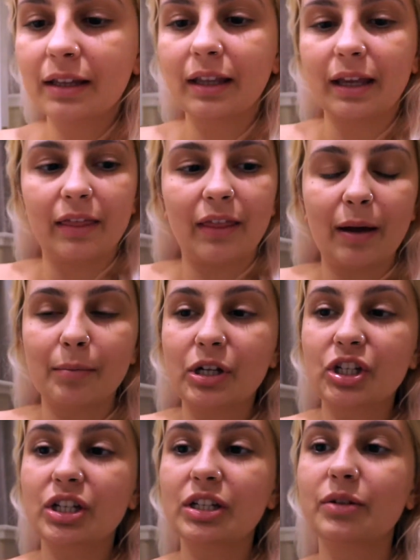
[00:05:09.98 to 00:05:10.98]
like that
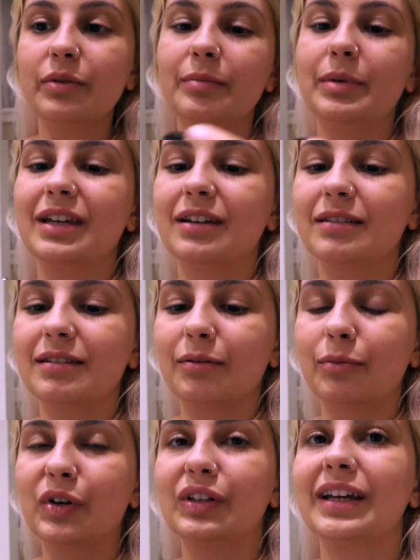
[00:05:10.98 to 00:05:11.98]
much into it because I
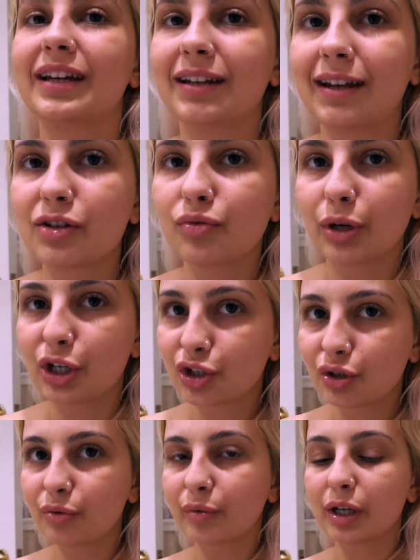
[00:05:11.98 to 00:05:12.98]
want like a nice
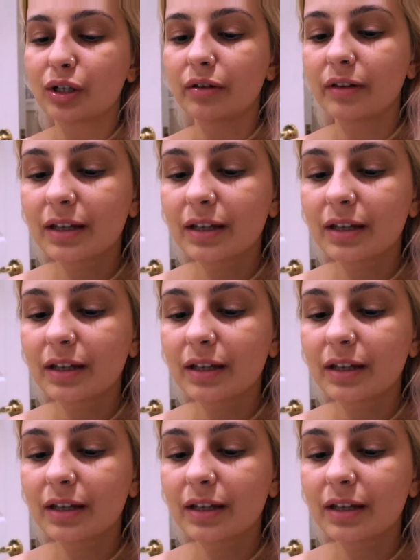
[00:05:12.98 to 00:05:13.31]
ratio when I do